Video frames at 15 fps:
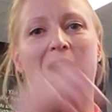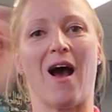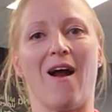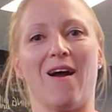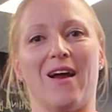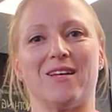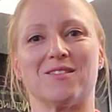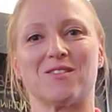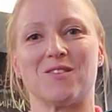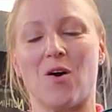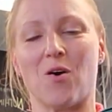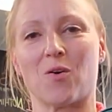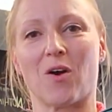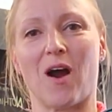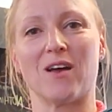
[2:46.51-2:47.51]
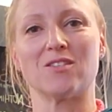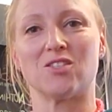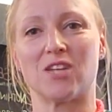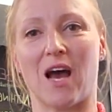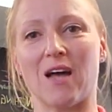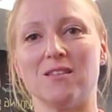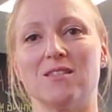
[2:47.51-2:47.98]
All right, so
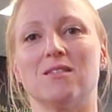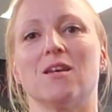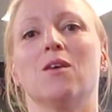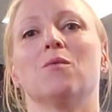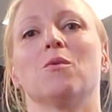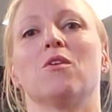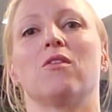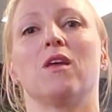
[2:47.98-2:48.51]
cross chest, we're